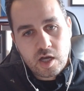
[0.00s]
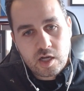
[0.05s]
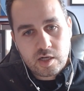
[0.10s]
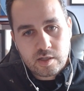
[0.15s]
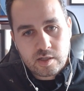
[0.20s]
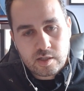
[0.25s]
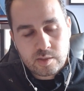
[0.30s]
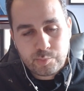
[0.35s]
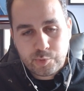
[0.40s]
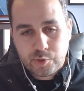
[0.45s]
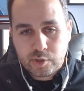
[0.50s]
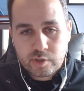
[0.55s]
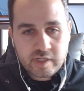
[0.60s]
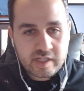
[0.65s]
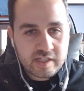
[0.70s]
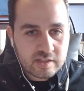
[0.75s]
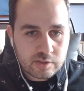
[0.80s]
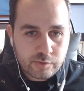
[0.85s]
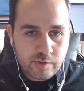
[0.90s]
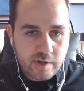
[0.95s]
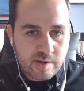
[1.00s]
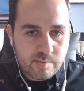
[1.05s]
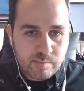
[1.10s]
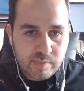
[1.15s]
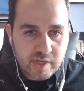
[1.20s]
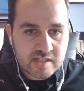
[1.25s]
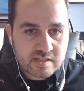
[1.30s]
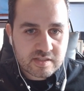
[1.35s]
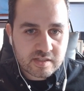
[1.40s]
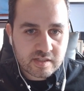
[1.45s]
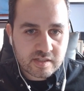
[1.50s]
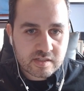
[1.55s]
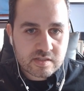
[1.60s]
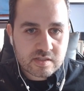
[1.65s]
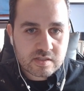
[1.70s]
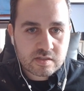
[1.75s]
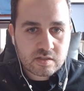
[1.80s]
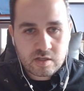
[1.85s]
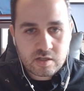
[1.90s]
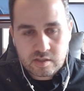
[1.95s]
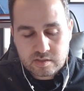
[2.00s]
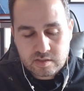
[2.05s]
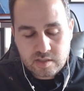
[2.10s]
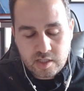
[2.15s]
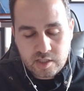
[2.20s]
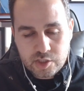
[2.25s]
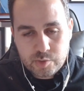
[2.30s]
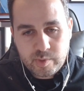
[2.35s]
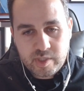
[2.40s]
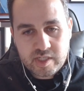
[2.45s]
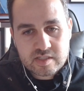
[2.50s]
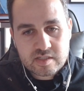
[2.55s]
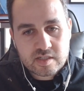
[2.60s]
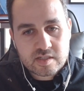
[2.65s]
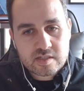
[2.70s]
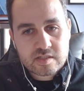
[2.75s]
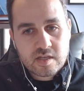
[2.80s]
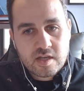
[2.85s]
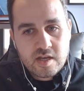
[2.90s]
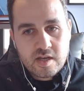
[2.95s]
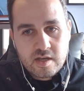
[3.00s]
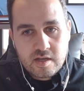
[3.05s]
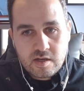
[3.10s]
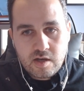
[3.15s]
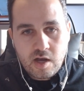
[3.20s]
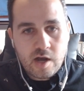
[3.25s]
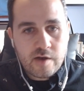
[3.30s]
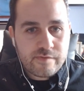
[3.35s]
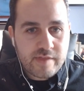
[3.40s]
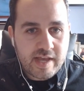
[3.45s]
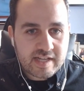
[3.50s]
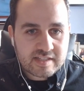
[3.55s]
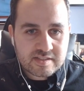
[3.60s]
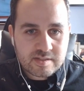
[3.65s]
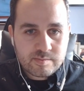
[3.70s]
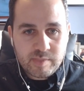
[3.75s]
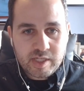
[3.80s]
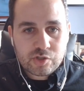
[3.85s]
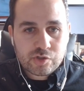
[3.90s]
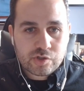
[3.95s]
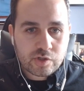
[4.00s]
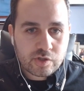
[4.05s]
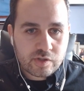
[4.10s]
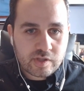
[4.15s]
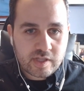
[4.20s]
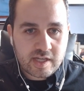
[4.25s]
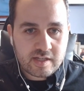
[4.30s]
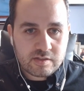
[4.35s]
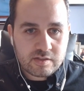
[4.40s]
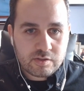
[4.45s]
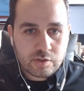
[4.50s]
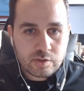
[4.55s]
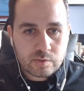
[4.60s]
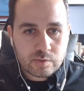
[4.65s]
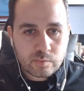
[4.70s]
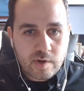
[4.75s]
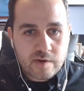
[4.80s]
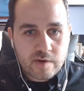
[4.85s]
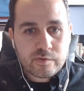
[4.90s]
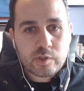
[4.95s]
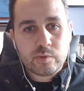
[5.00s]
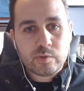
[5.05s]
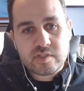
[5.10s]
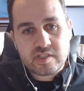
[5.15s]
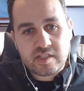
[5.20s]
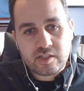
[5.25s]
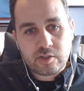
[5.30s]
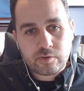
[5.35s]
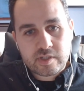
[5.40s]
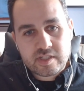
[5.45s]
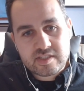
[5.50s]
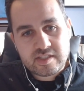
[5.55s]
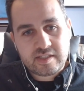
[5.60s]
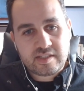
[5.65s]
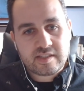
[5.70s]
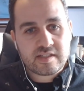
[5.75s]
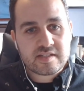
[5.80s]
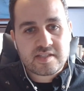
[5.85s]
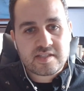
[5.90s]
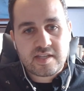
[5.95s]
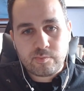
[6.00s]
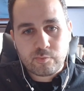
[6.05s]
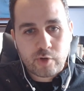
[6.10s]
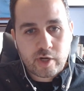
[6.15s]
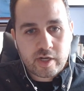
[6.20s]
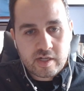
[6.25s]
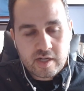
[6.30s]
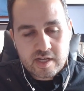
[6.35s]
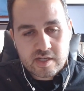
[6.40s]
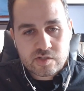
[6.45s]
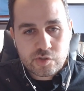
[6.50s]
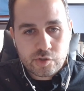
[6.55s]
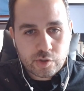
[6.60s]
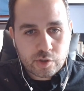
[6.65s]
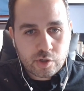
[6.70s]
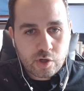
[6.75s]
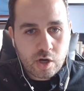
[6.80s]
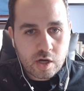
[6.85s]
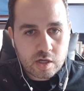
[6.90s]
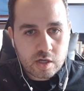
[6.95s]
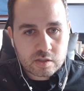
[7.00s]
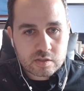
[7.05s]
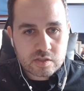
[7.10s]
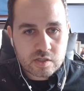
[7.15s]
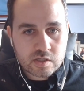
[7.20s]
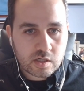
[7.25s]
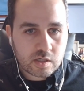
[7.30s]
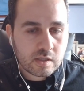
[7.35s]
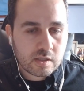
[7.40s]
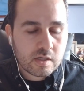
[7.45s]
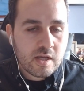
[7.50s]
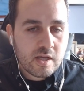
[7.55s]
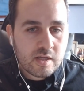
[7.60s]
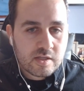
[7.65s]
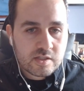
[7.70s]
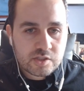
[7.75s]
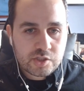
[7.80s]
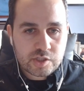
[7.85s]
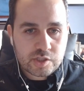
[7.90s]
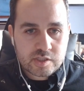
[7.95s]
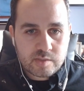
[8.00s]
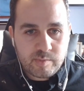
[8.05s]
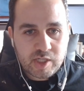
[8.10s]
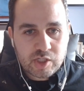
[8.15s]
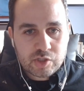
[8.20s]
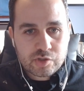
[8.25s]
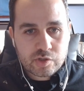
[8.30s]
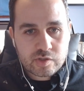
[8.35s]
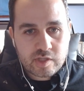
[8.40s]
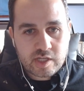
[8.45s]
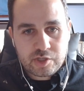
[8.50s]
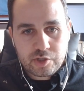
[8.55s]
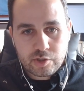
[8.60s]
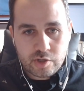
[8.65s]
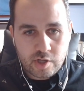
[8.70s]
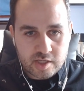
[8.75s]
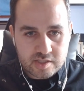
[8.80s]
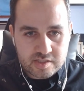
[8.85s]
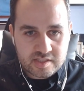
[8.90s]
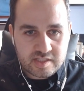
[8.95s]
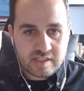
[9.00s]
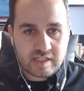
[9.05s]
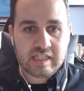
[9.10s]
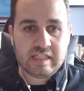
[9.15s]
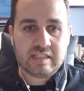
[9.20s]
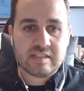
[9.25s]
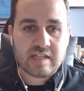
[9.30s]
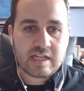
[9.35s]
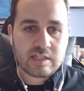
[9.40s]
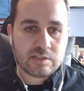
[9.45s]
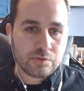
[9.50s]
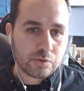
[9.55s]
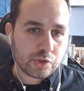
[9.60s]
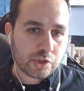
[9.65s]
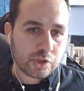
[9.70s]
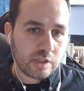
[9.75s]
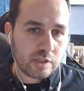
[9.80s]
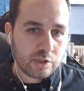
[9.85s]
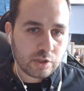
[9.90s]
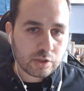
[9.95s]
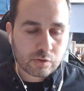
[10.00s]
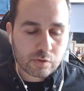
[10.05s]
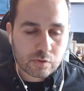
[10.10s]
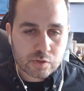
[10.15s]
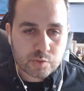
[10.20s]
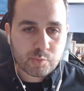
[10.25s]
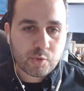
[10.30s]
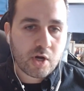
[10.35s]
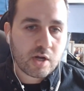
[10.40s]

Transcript: on a per kilogram basis, on a tonnage basis of that to make sure that your revenue is increasing at the same rate as your cogs are, just to make sure that you're not seeing any dilution in your gross